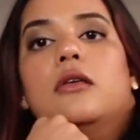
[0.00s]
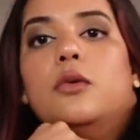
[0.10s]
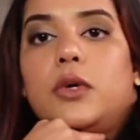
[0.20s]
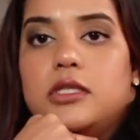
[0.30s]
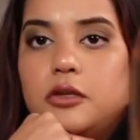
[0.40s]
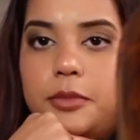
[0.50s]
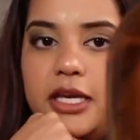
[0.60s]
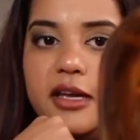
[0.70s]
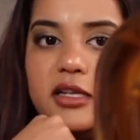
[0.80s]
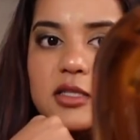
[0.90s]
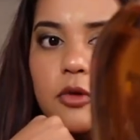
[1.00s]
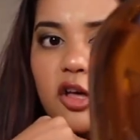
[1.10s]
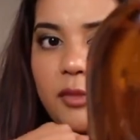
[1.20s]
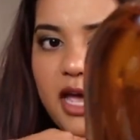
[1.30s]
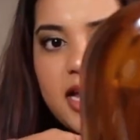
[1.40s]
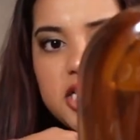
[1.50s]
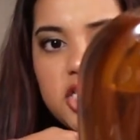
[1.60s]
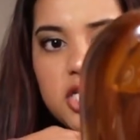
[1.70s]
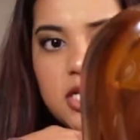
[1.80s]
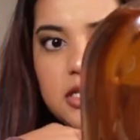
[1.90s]
WhistlePig small
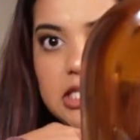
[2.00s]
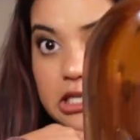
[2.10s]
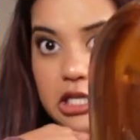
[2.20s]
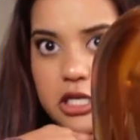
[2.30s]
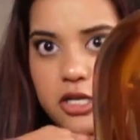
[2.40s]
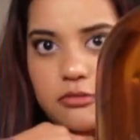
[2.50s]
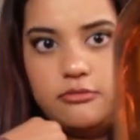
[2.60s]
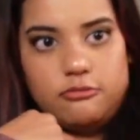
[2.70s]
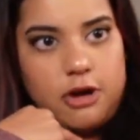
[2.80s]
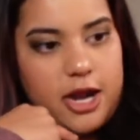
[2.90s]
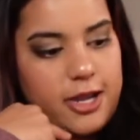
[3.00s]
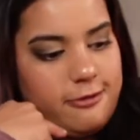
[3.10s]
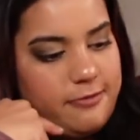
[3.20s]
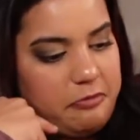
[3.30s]
batch 10-year rye,